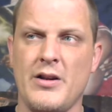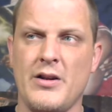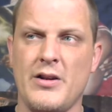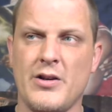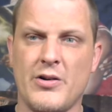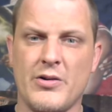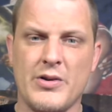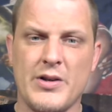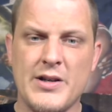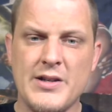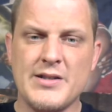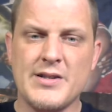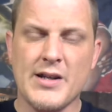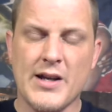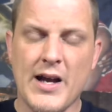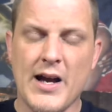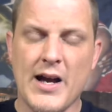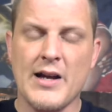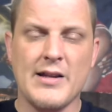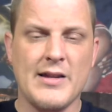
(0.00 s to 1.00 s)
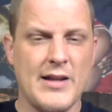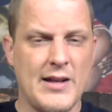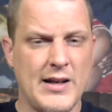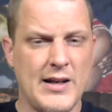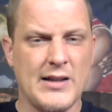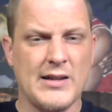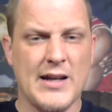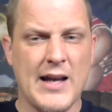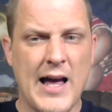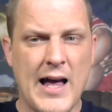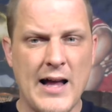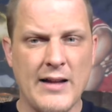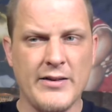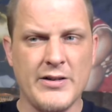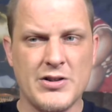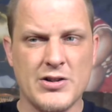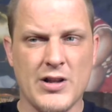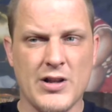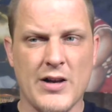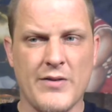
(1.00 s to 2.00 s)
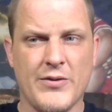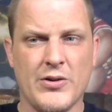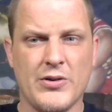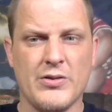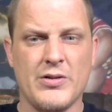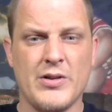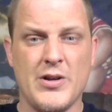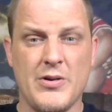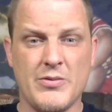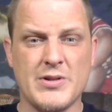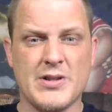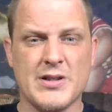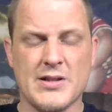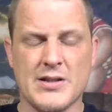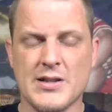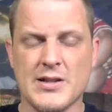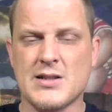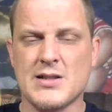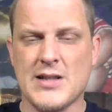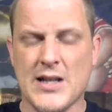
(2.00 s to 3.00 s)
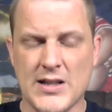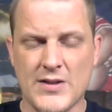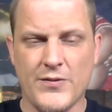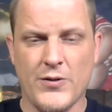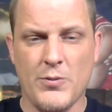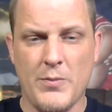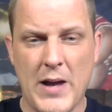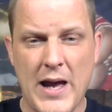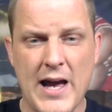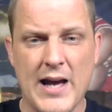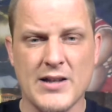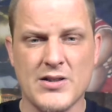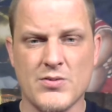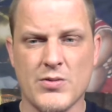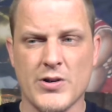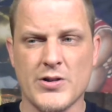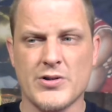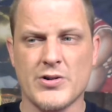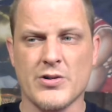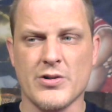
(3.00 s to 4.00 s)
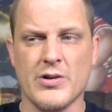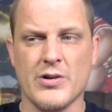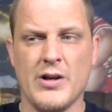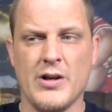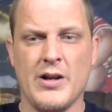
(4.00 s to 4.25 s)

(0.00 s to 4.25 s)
you know, he's a guy that at the college level, he was a successful pass rusher.